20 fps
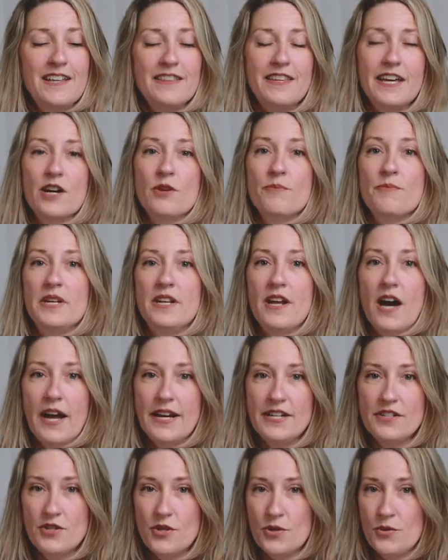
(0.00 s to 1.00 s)
They are
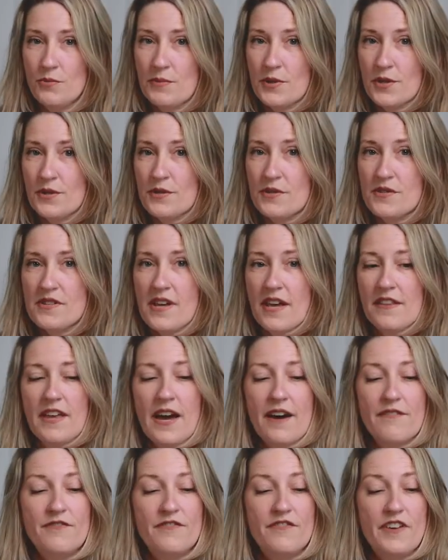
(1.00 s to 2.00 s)
benign tumors
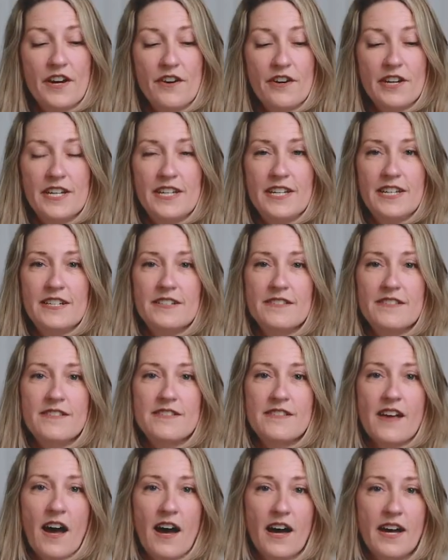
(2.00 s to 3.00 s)
that vary in
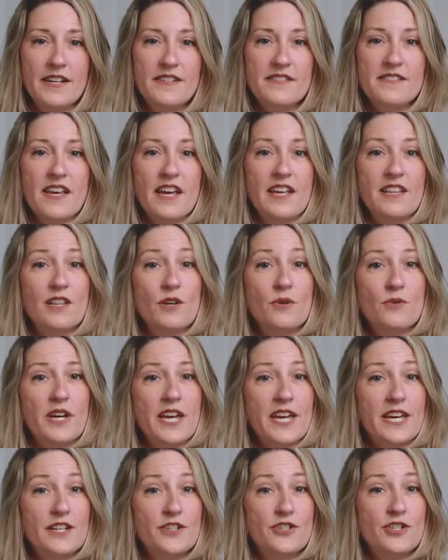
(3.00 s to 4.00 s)
size and
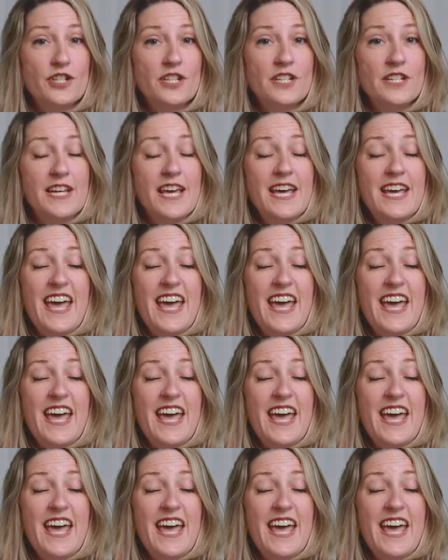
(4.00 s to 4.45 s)
location,